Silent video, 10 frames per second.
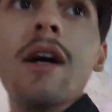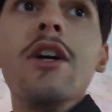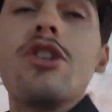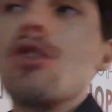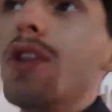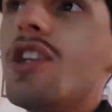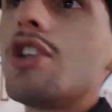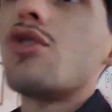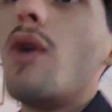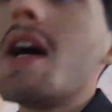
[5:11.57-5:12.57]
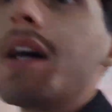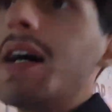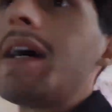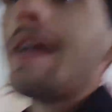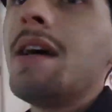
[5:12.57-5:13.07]
So this is why
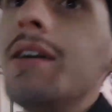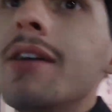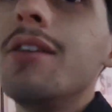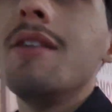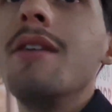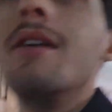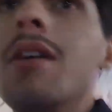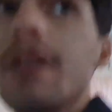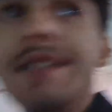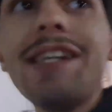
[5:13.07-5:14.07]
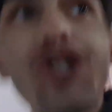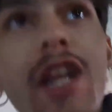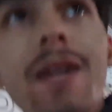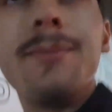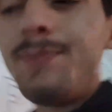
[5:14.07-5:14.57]
I DJ.